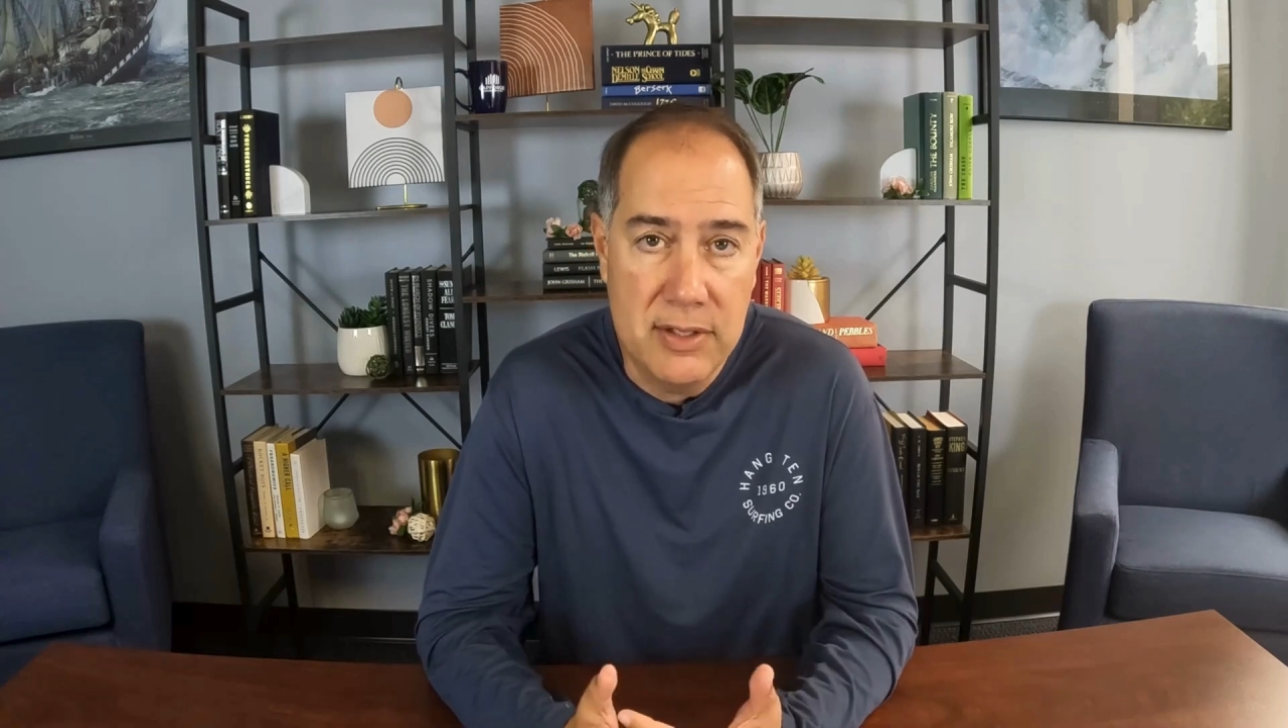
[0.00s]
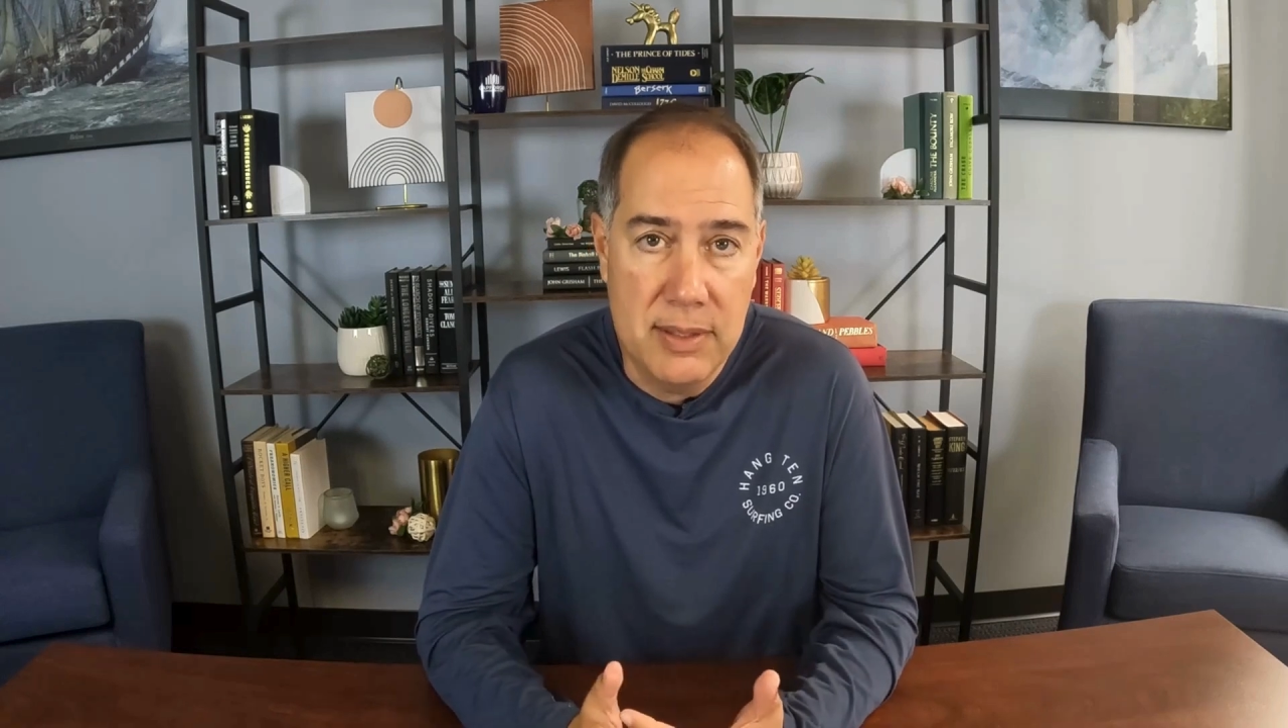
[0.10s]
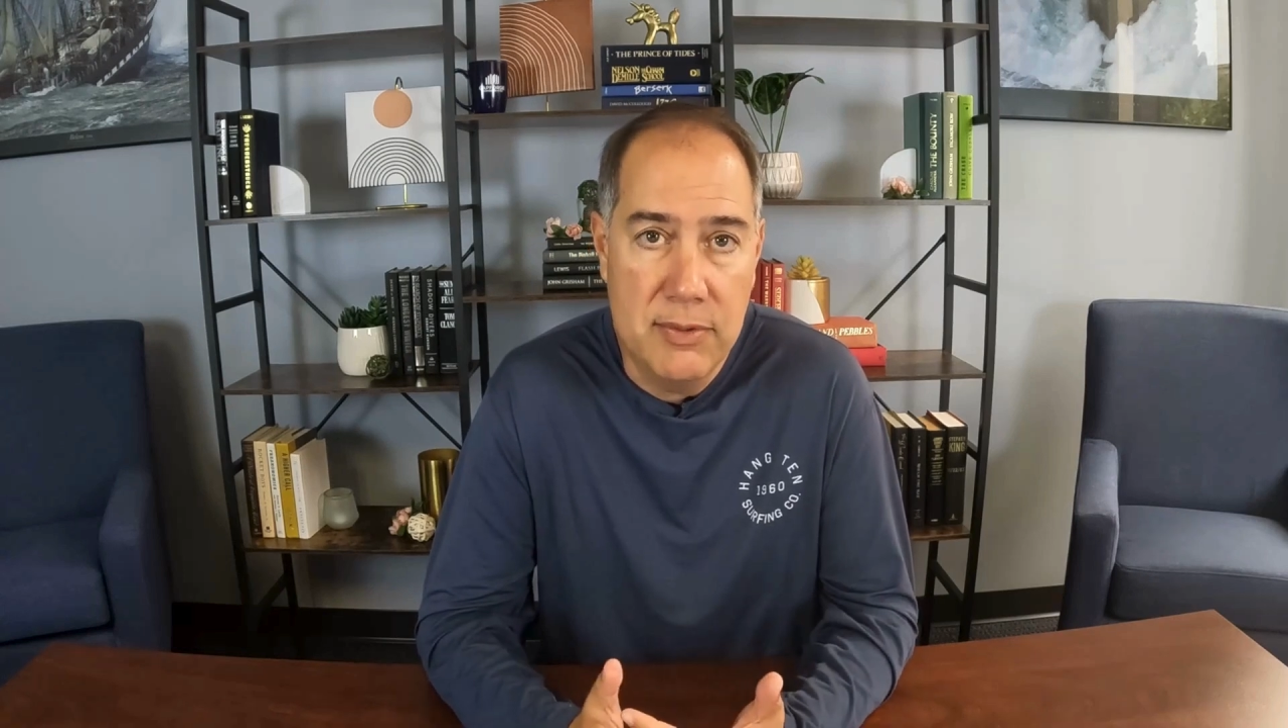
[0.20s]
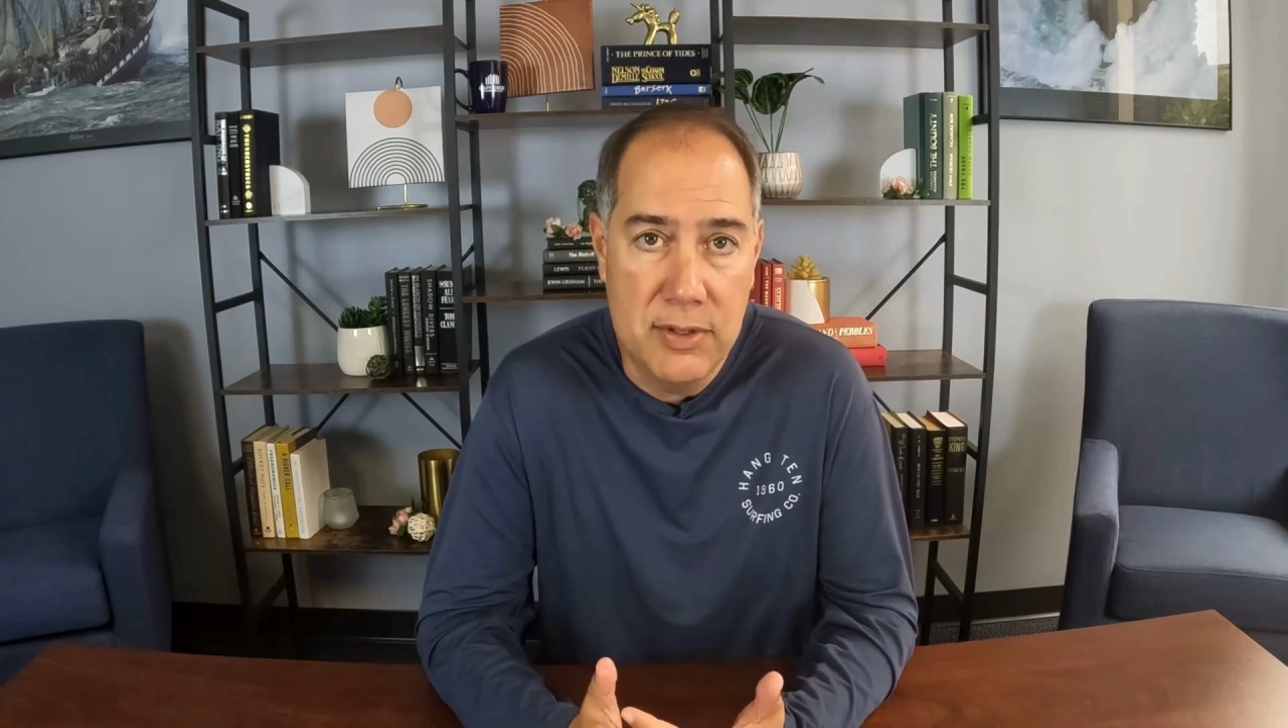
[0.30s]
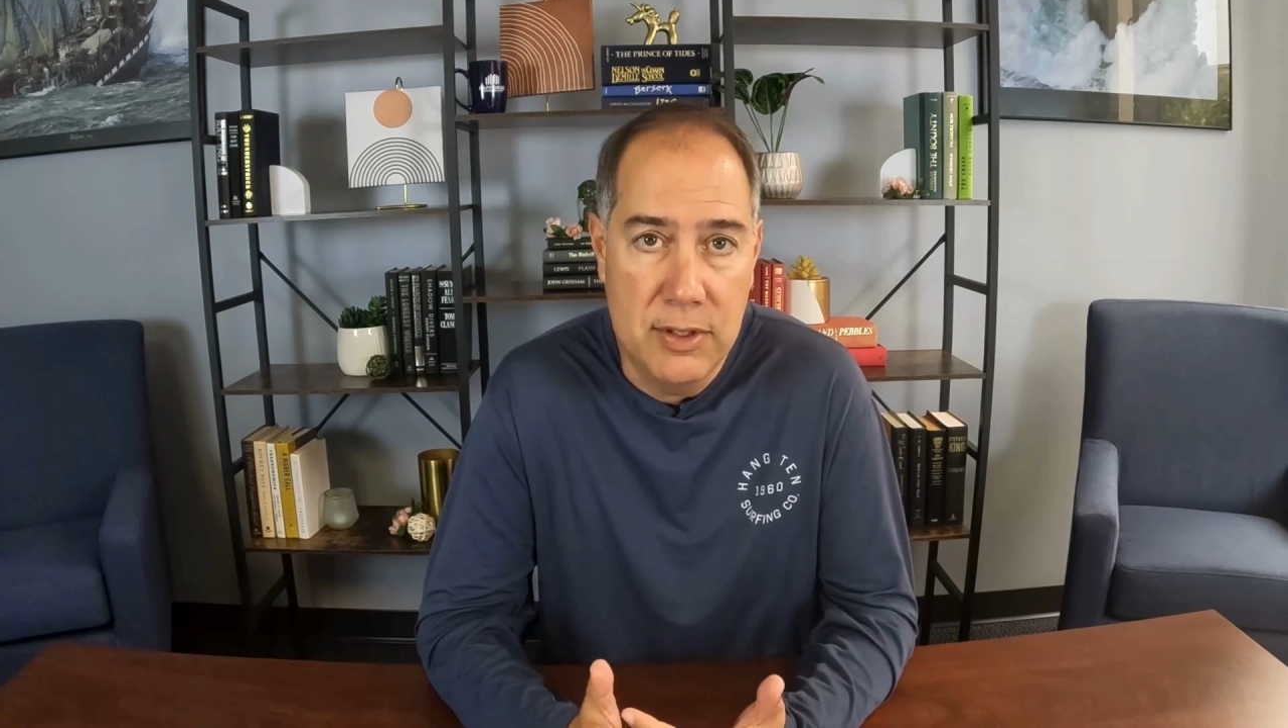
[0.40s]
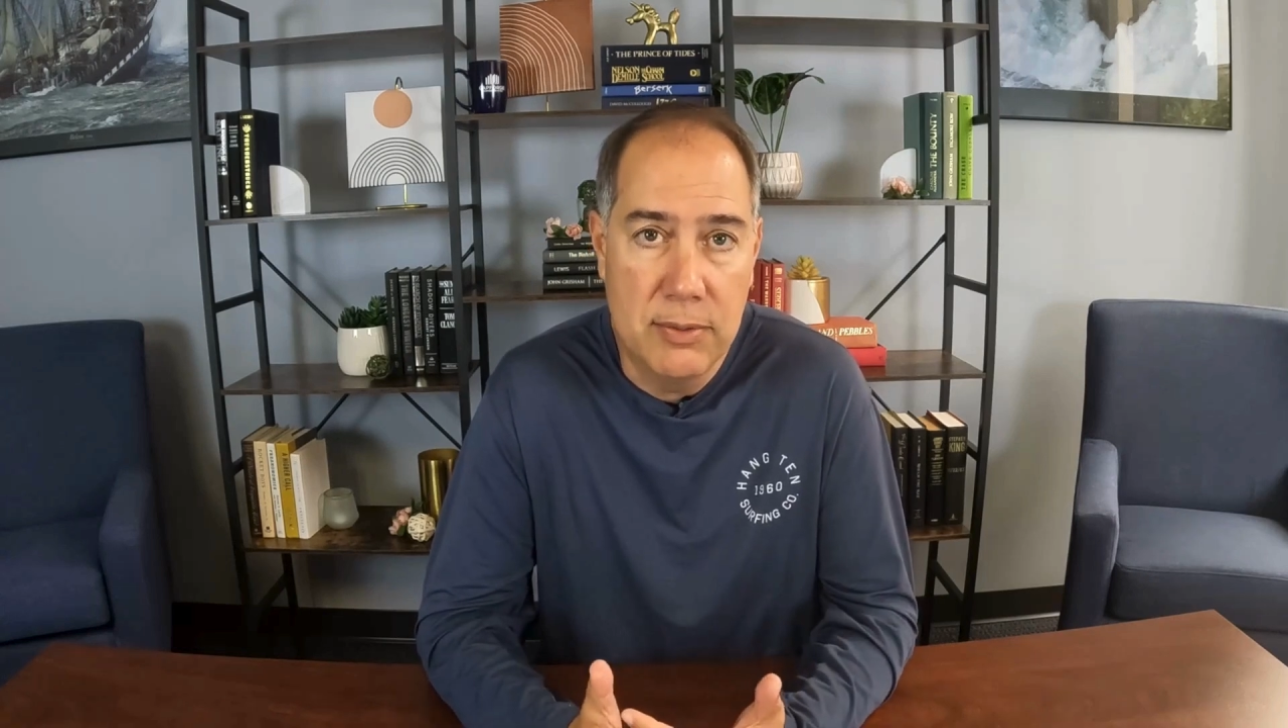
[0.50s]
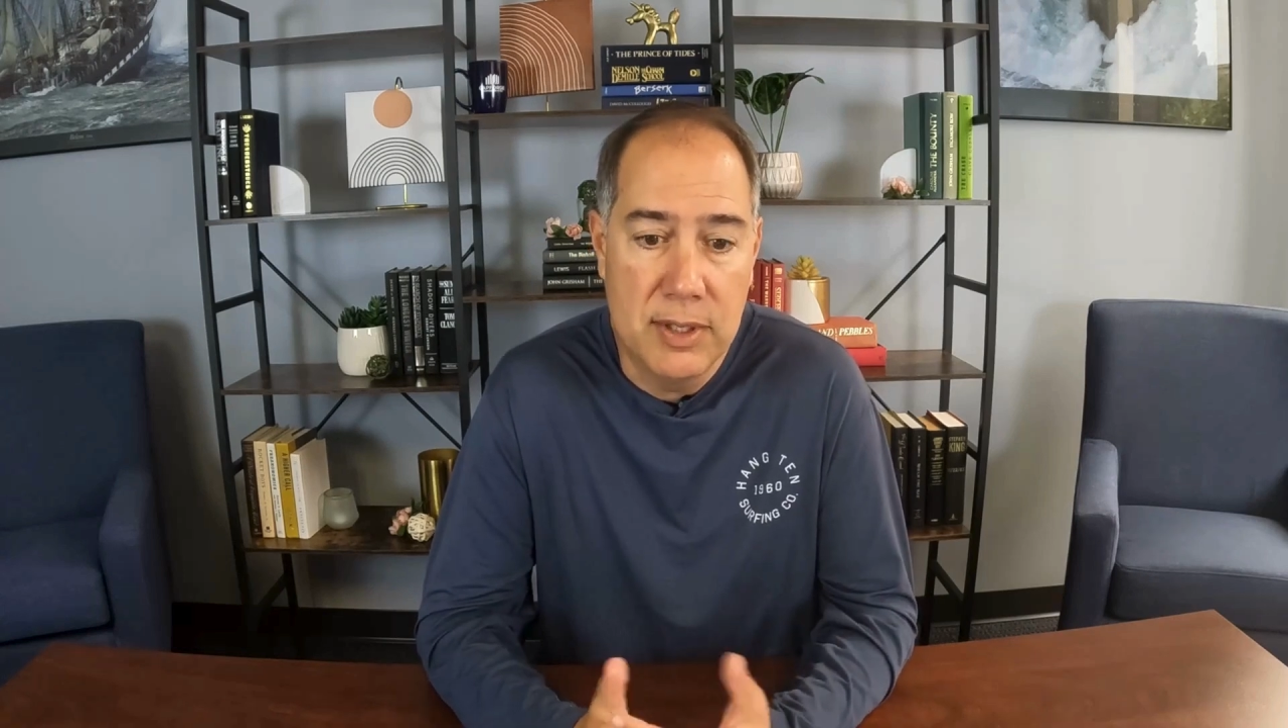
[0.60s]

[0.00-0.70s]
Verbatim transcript: seem to do